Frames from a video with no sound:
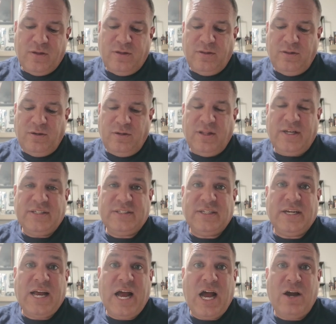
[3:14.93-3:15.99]
a little less than
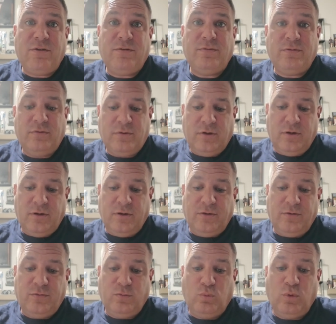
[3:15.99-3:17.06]
half
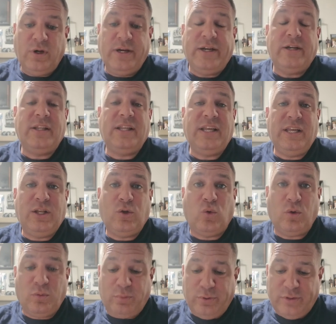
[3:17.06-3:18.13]
of what the
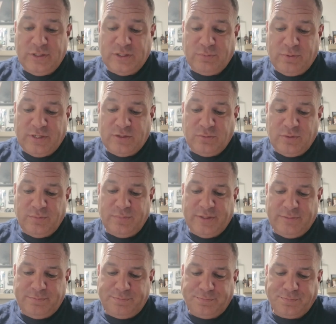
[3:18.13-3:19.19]
total purchase price would have
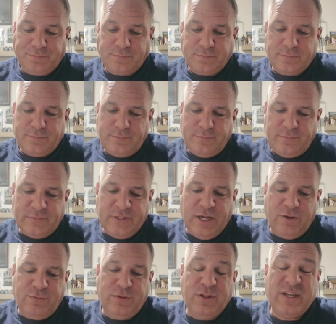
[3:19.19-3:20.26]
been.
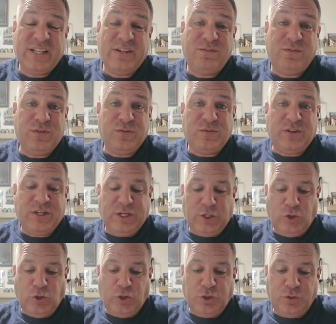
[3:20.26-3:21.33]
Now, if you look at the
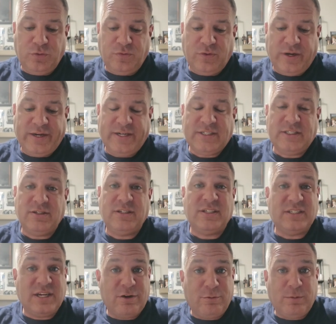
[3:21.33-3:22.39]
15-year financing,
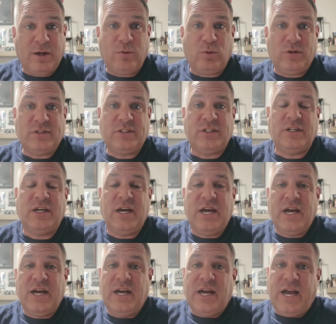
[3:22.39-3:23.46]
because everybody wants to
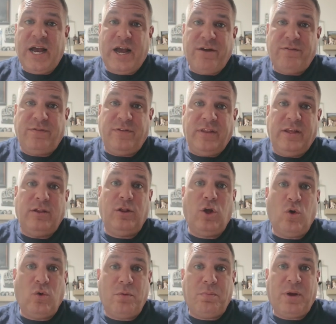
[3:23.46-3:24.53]
have the
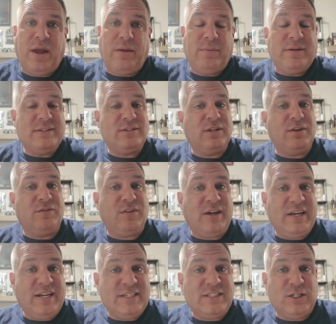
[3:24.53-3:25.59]
lower payment, so they
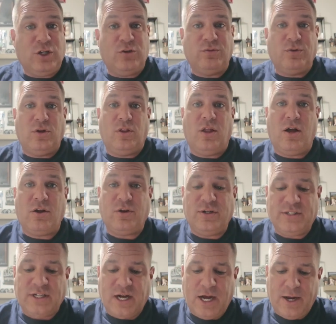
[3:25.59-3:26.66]
finance it over a longer
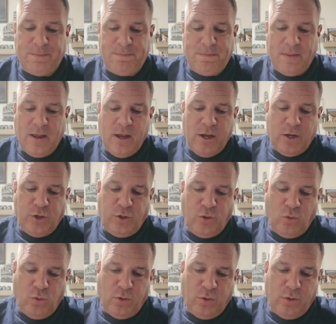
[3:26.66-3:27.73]
time,
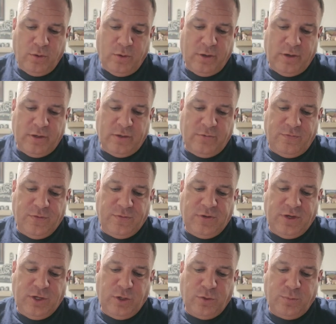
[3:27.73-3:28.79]
your
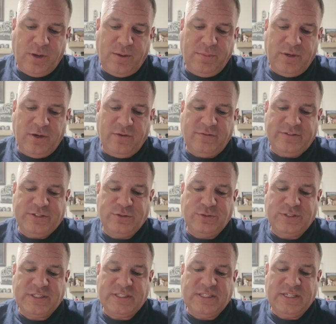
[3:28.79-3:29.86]
15-year payment of
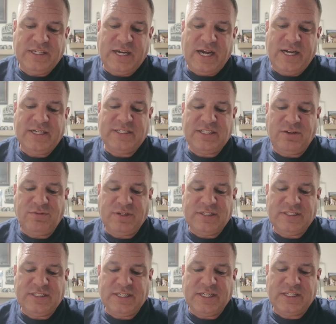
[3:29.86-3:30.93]

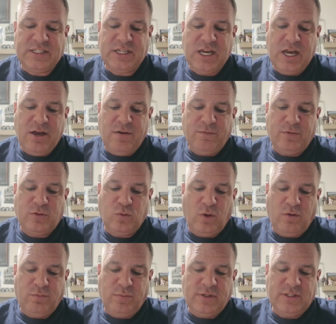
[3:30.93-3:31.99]
$269.76 for
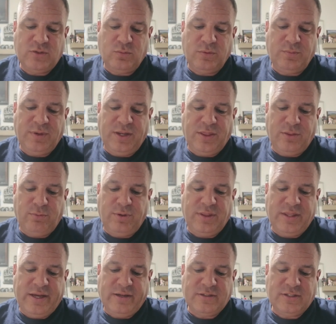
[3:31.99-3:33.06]
12 months would be
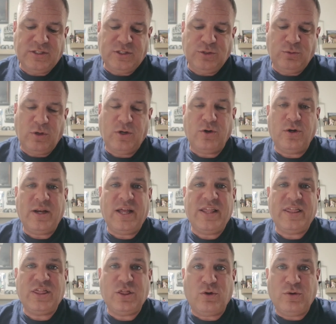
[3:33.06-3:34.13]

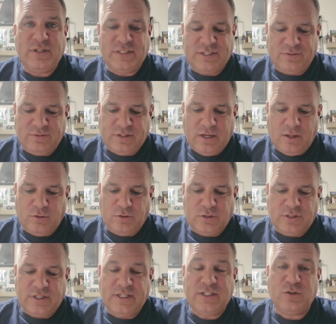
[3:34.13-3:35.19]

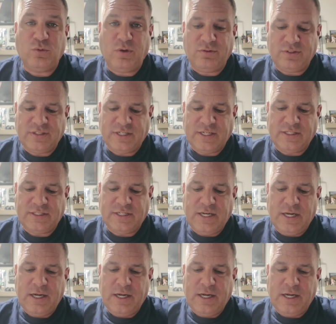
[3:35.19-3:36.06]
$3,237.12.